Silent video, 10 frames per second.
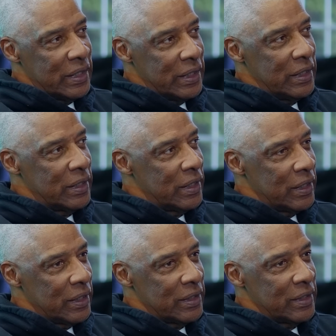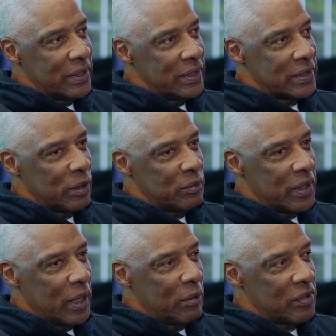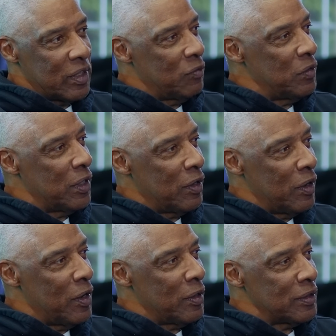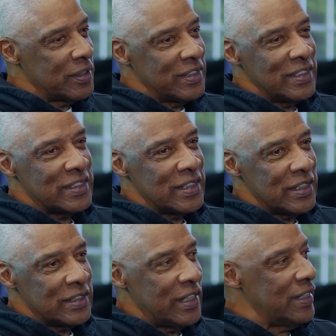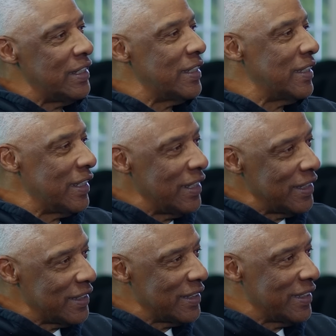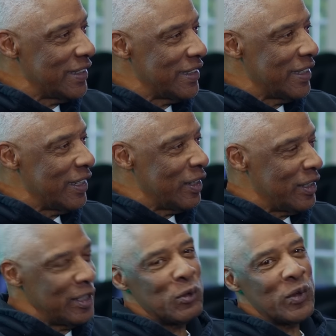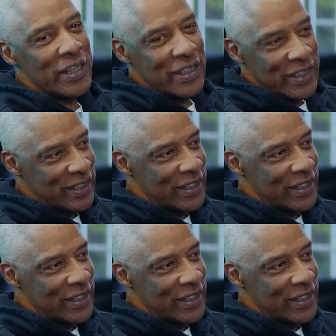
he uh, he sometimes give me a call and he said they did it again. Did what?